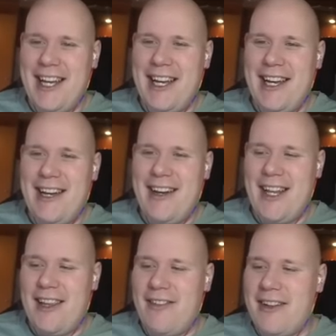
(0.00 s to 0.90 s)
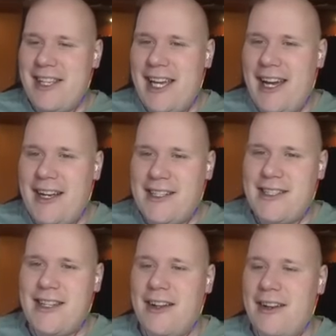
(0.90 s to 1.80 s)
Oh, I love how the AI
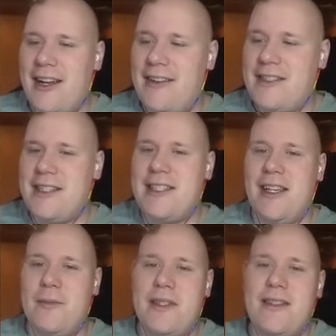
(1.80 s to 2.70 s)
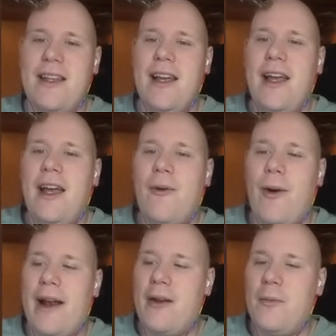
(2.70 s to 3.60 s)
just undies its subs
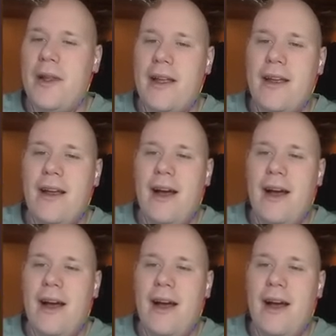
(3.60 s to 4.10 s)
randomly.